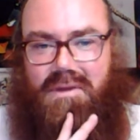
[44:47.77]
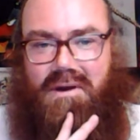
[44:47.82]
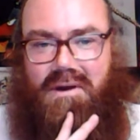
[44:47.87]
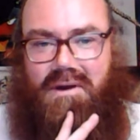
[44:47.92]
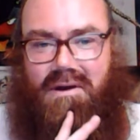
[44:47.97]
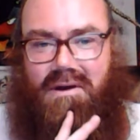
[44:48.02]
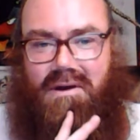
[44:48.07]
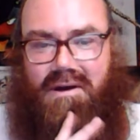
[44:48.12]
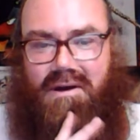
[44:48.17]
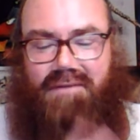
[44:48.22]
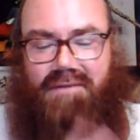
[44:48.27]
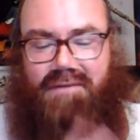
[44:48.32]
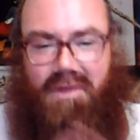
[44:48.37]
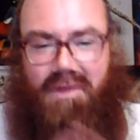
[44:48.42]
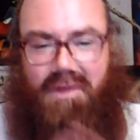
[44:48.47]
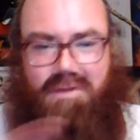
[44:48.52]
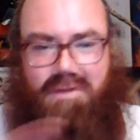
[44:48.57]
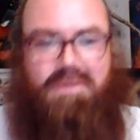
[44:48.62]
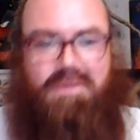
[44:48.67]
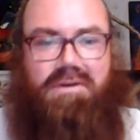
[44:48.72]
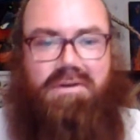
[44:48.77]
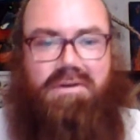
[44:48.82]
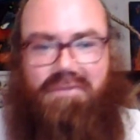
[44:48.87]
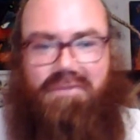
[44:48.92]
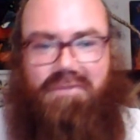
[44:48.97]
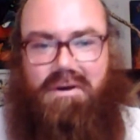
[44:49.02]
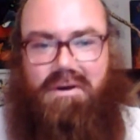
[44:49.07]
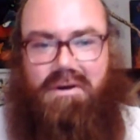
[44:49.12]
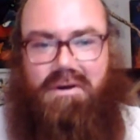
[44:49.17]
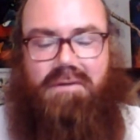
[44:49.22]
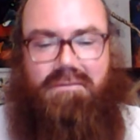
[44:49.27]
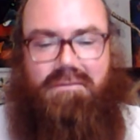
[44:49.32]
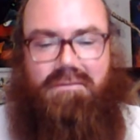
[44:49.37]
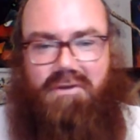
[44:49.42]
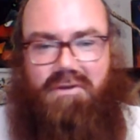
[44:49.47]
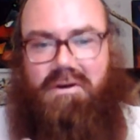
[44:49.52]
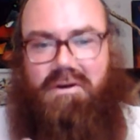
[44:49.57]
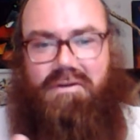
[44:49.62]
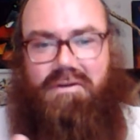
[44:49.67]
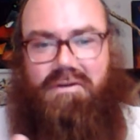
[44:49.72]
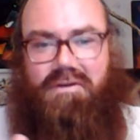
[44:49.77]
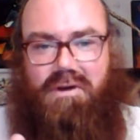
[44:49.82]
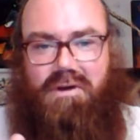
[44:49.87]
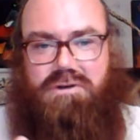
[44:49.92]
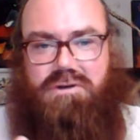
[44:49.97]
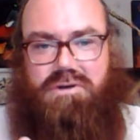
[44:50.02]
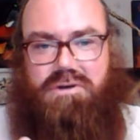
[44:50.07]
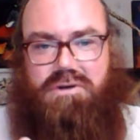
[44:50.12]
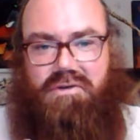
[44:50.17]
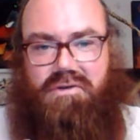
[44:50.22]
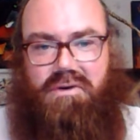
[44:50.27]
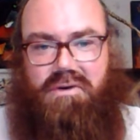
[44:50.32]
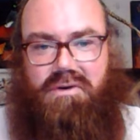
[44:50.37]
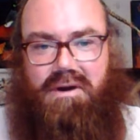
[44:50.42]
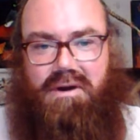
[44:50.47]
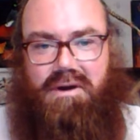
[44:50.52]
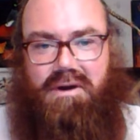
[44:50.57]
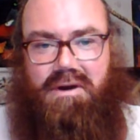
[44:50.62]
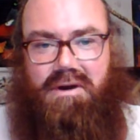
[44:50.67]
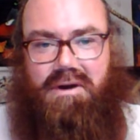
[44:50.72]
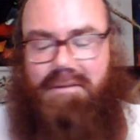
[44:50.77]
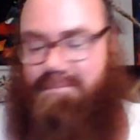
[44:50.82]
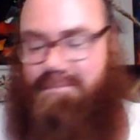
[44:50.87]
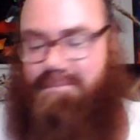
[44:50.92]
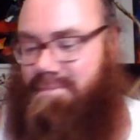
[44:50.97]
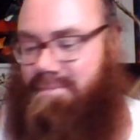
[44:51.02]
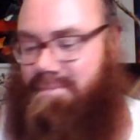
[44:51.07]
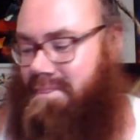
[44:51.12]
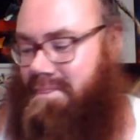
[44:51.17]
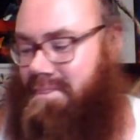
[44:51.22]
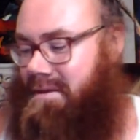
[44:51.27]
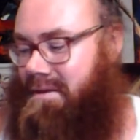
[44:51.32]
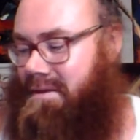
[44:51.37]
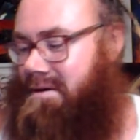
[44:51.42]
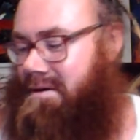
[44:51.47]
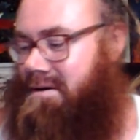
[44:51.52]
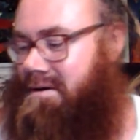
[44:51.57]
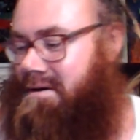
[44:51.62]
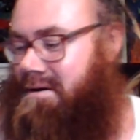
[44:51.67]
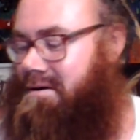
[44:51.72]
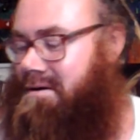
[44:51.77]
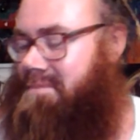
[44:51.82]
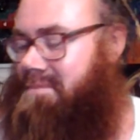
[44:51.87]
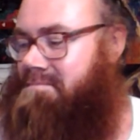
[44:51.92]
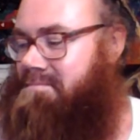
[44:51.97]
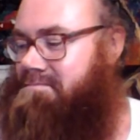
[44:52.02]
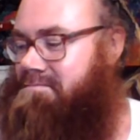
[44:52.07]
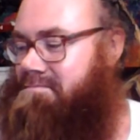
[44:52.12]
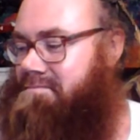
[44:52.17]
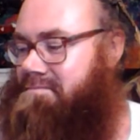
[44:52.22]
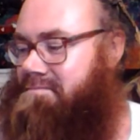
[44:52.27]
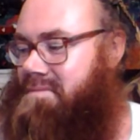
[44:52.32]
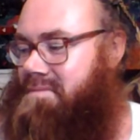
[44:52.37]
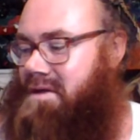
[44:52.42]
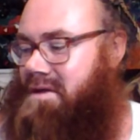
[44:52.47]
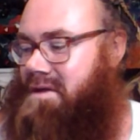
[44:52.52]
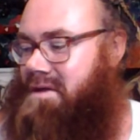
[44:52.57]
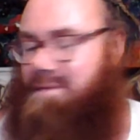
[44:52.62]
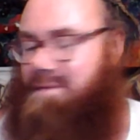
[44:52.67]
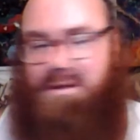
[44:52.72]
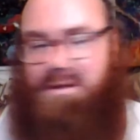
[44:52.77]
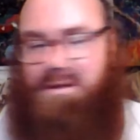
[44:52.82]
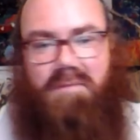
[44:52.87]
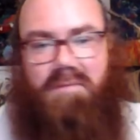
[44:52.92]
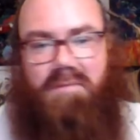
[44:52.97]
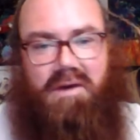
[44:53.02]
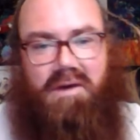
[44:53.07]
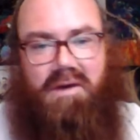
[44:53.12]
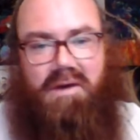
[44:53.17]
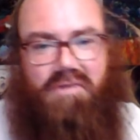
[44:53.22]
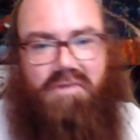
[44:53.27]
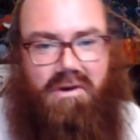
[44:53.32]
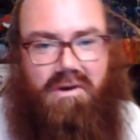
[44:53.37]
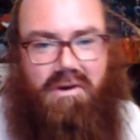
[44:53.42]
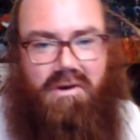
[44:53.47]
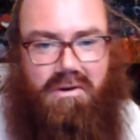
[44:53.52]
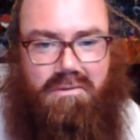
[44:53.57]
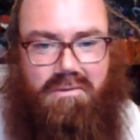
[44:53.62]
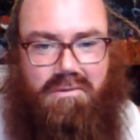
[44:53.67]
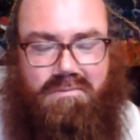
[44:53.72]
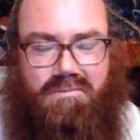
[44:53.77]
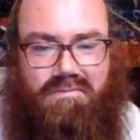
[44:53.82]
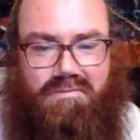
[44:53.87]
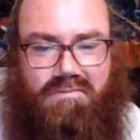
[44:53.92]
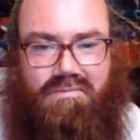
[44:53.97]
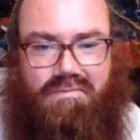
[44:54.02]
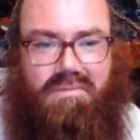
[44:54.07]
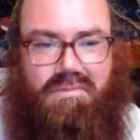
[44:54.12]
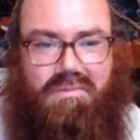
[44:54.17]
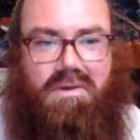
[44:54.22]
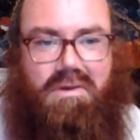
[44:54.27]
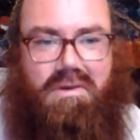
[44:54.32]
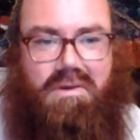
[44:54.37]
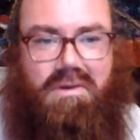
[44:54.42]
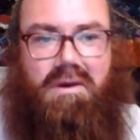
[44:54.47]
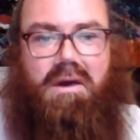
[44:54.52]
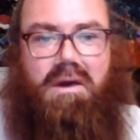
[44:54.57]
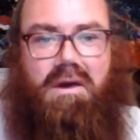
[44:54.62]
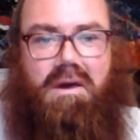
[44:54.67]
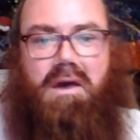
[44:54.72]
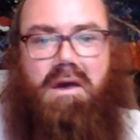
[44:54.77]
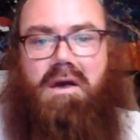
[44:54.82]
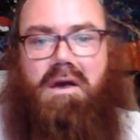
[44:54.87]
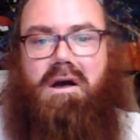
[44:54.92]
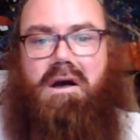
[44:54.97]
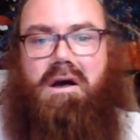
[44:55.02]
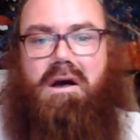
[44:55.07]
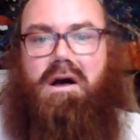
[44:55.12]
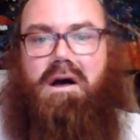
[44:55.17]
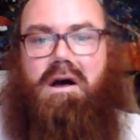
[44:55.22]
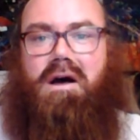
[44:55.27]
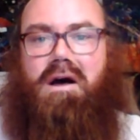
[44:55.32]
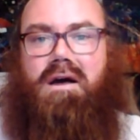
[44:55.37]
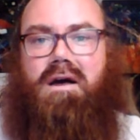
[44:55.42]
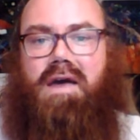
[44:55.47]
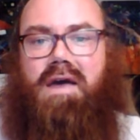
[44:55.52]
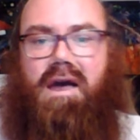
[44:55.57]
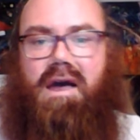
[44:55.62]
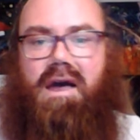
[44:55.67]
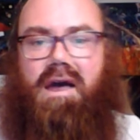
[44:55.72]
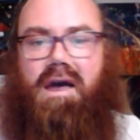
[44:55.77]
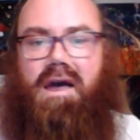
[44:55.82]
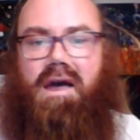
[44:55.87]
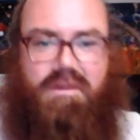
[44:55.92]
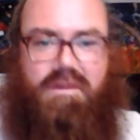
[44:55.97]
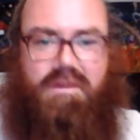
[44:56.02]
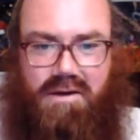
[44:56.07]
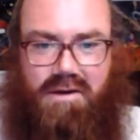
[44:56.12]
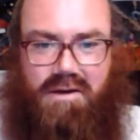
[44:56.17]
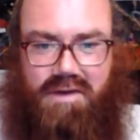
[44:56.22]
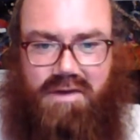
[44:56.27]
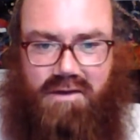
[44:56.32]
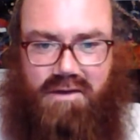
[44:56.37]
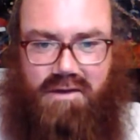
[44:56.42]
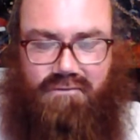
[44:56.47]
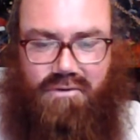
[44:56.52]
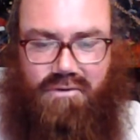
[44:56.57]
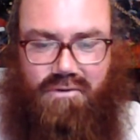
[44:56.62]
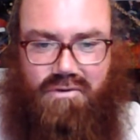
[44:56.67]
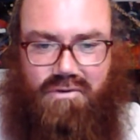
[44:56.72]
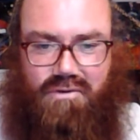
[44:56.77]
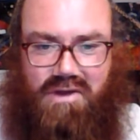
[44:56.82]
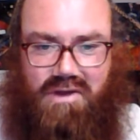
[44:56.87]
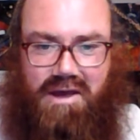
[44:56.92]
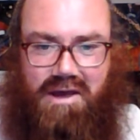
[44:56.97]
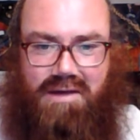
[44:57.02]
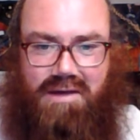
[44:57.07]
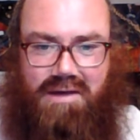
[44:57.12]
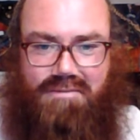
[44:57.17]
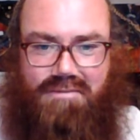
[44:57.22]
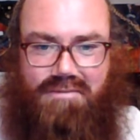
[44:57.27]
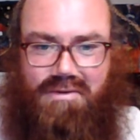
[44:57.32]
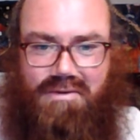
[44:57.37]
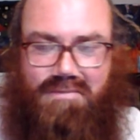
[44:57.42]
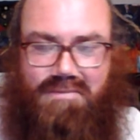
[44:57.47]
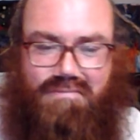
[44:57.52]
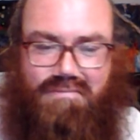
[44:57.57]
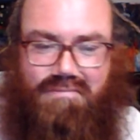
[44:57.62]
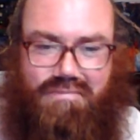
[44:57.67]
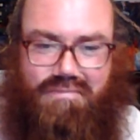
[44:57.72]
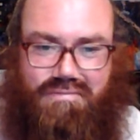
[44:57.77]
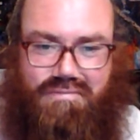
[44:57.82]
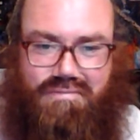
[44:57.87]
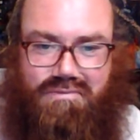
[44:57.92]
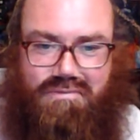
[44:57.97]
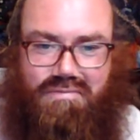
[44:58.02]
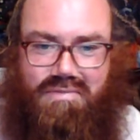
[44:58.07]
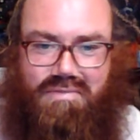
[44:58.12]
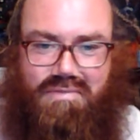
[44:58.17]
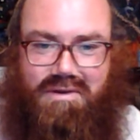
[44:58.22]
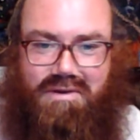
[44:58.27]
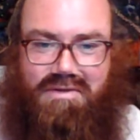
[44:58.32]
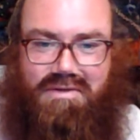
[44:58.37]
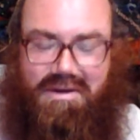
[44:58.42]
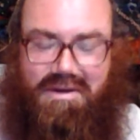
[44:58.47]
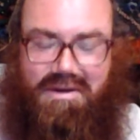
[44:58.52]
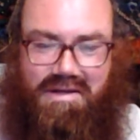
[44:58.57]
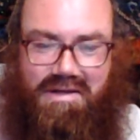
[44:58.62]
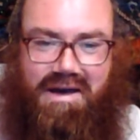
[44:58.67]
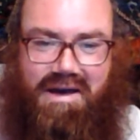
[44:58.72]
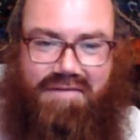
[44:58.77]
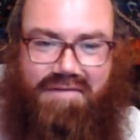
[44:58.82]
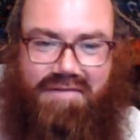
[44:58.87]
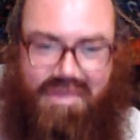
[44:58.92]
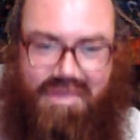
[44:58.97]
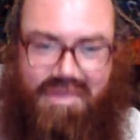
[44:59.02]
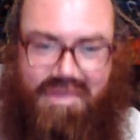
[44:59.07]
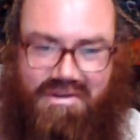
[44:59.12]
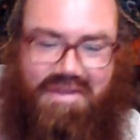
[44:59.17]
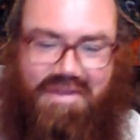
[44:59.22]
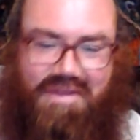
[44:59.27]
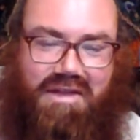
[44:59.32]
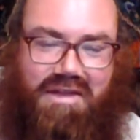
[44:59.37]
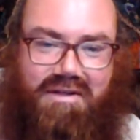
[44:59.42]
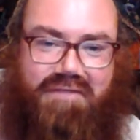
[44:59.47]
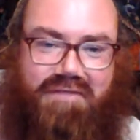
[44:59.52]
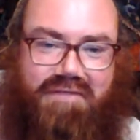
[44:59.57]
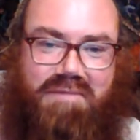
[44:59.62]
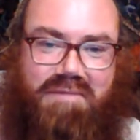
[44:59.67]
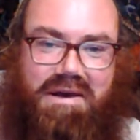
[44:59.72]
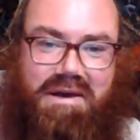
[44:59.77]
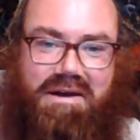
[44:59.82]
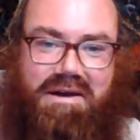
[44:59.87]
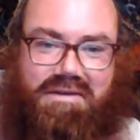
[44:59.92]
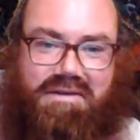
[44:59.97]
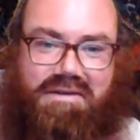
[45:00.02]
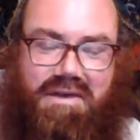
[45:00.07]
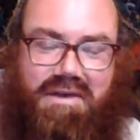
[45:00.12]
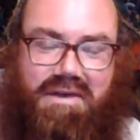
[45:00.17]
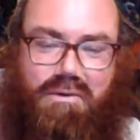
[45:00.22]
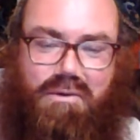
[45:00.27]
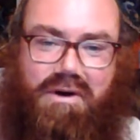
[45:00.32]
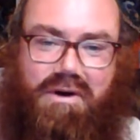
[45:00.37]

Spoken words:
I've gone to various countries. All right, I've been to Mexico. I asked about getting food stamps. They laughed. They said they loved me, and I was like, "What office do I go to